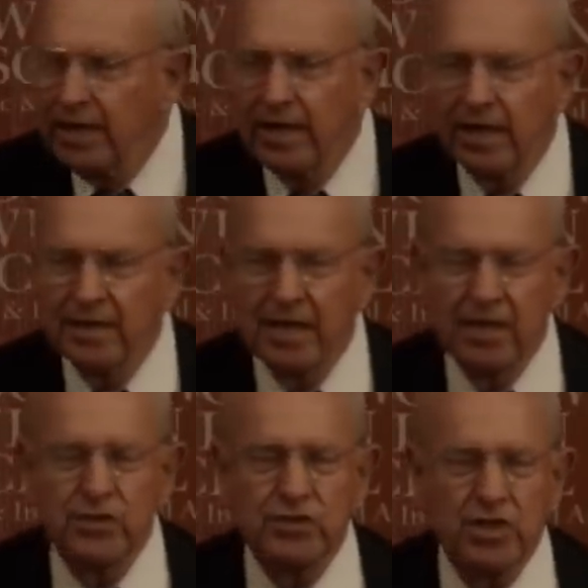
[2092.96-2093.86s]
And that
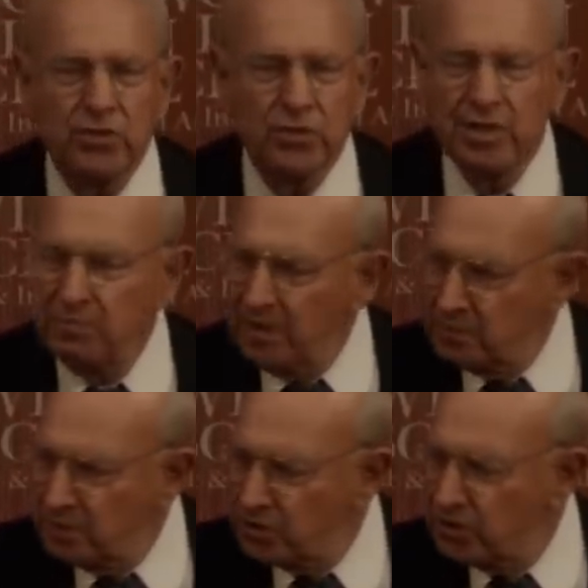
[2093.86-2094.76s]
is either an
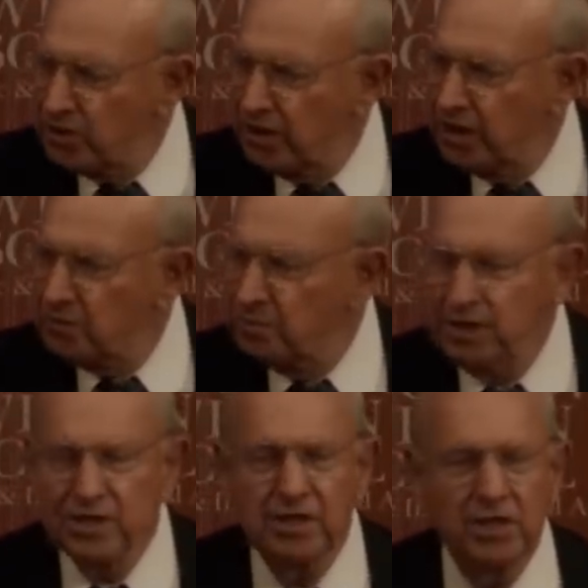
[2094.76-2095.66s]
amendment to the
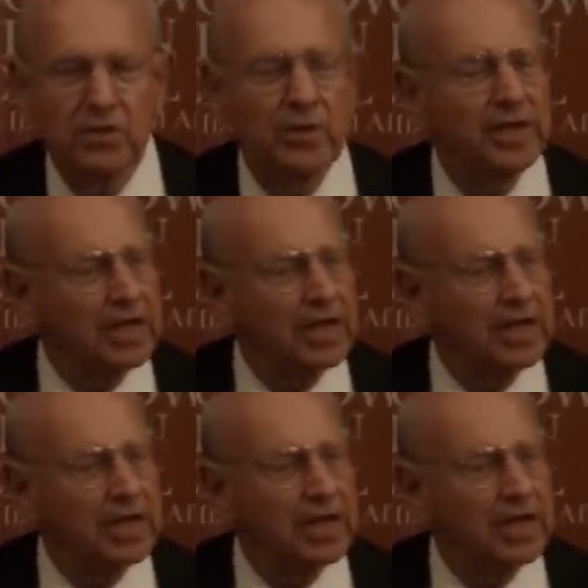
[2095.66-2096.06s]
NPT or,